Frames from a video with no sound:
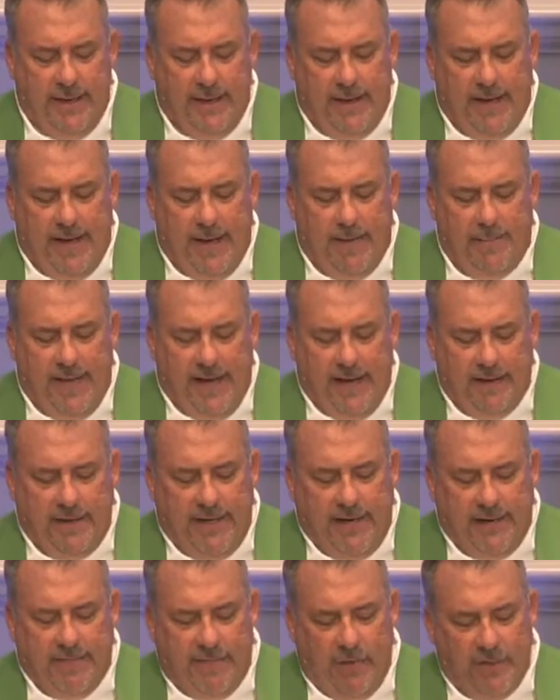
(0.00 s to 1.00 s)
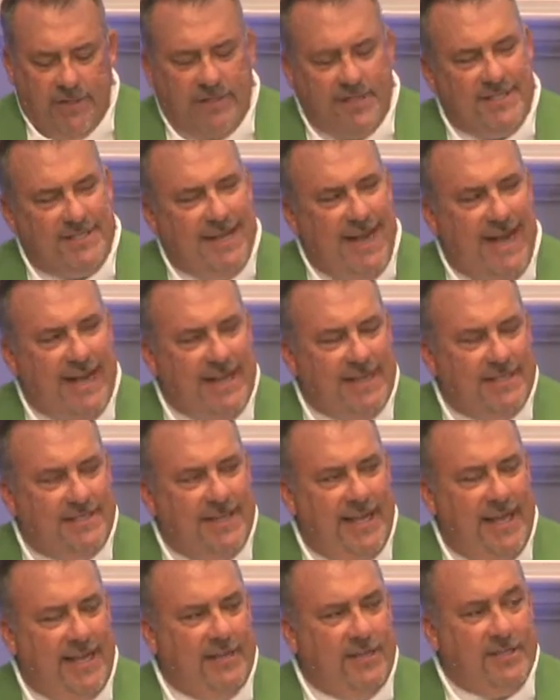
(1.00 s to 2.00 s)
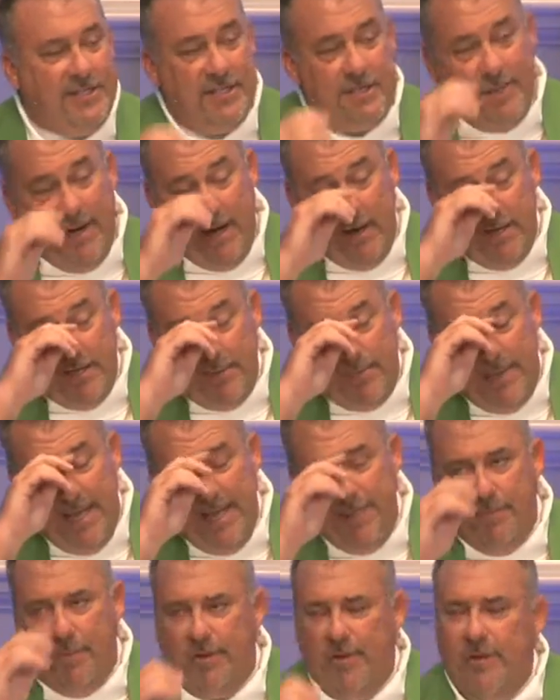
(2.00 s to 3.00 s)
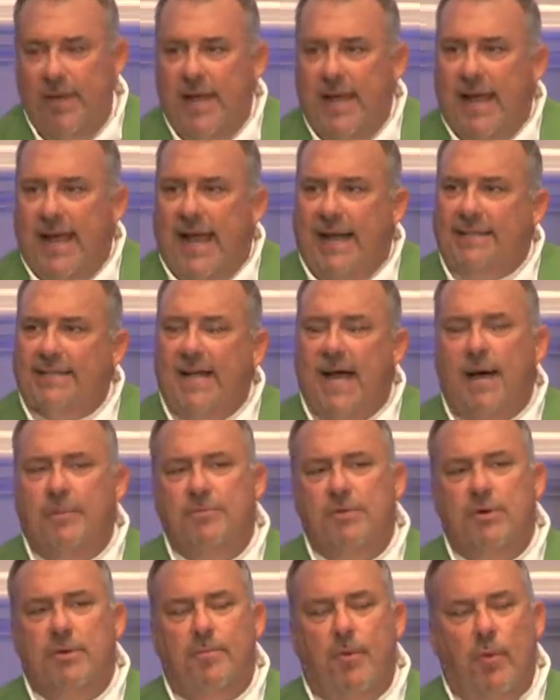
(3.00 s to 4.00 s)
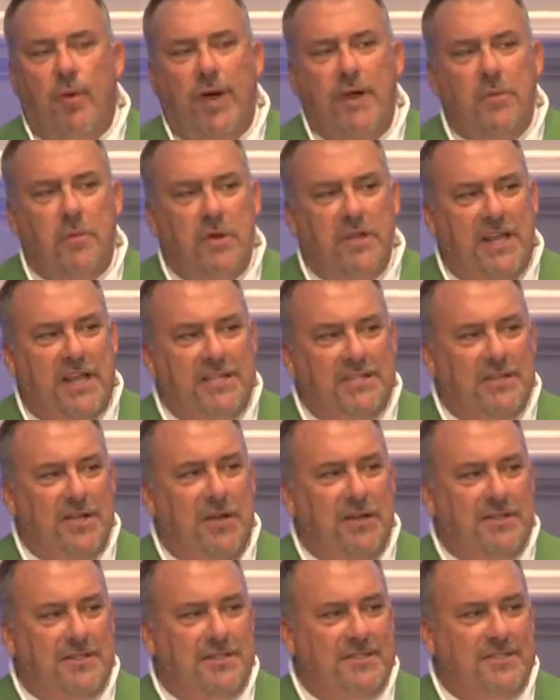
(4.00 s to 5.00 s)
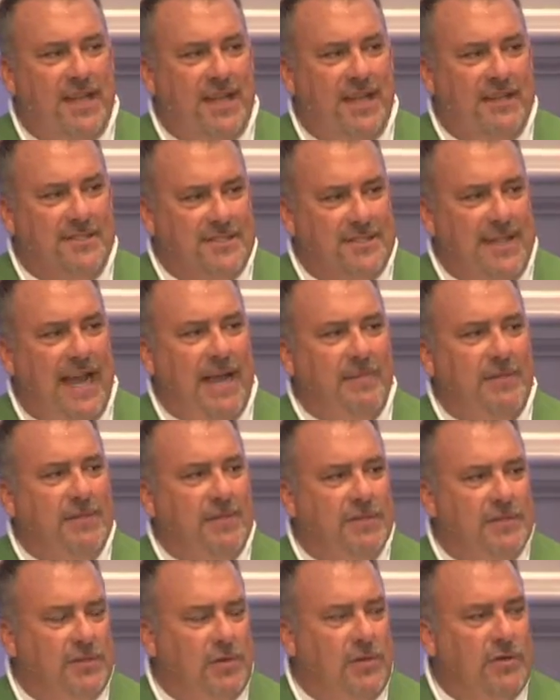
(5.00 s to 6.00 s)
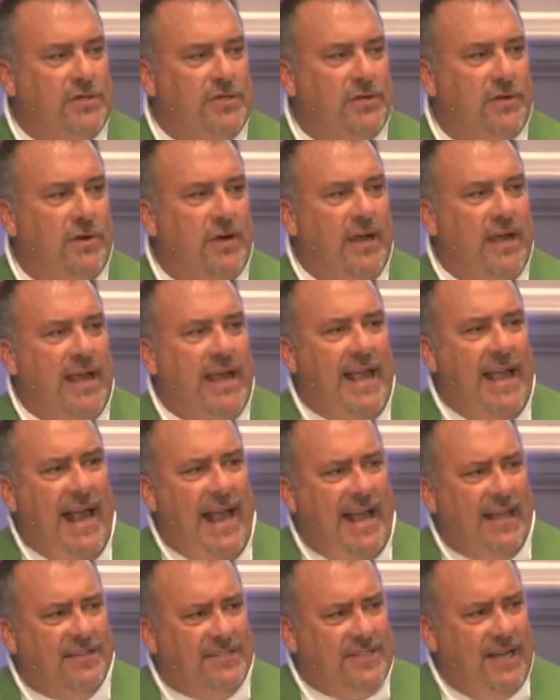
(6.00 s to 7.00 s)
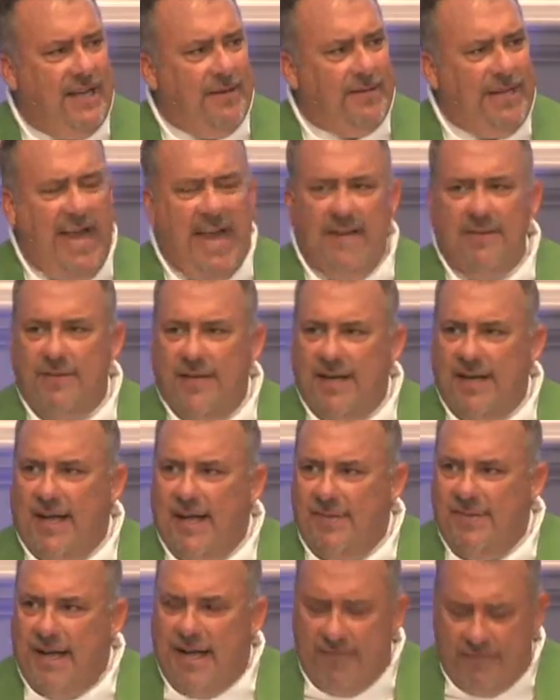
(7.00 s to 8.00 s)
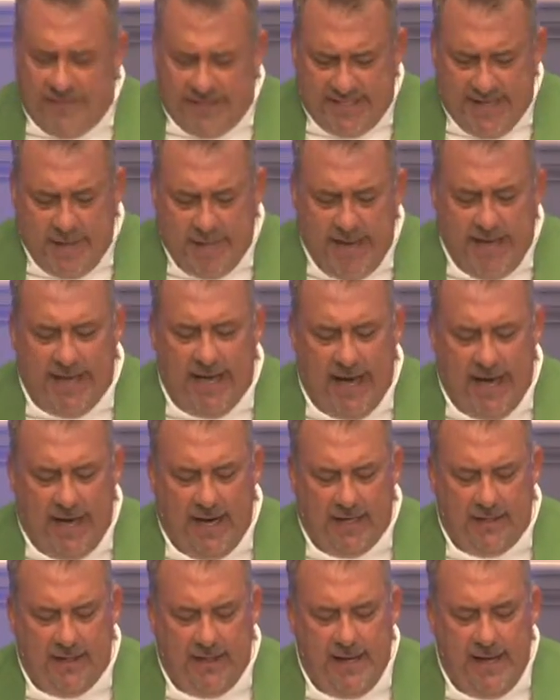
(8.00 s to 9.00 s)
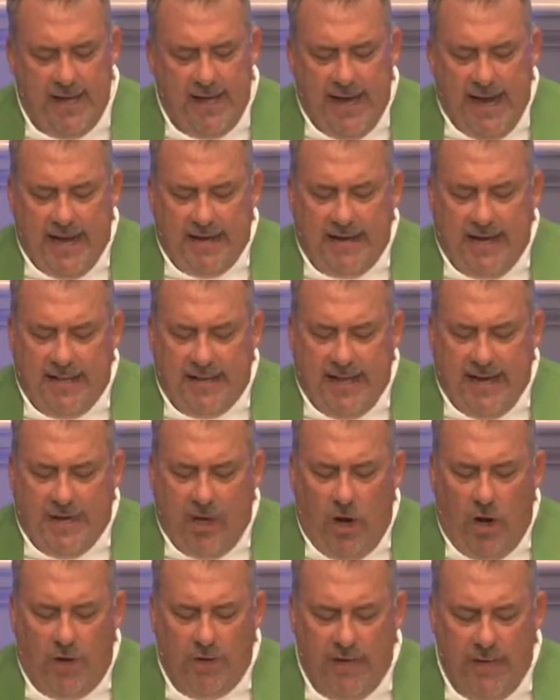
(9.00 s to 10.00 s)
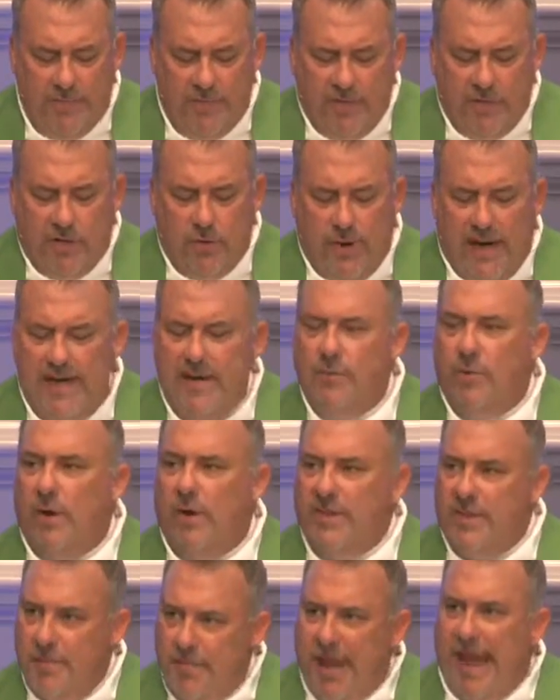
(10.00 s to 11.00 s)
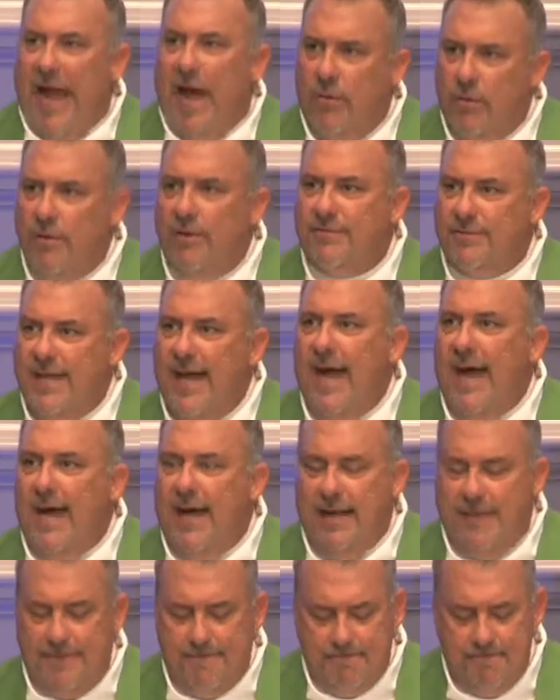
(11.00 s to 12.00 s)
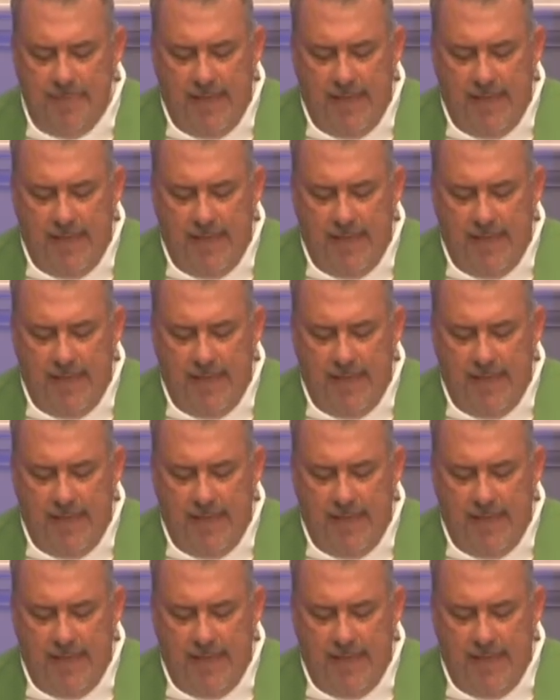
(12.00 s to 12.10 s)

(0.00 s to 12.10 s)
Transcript: In verses 9 and 10, the Samaritan people had come to a point where they saw Simon the sorcerer as kind of a demigod. And they called him the Great One, the Power of God.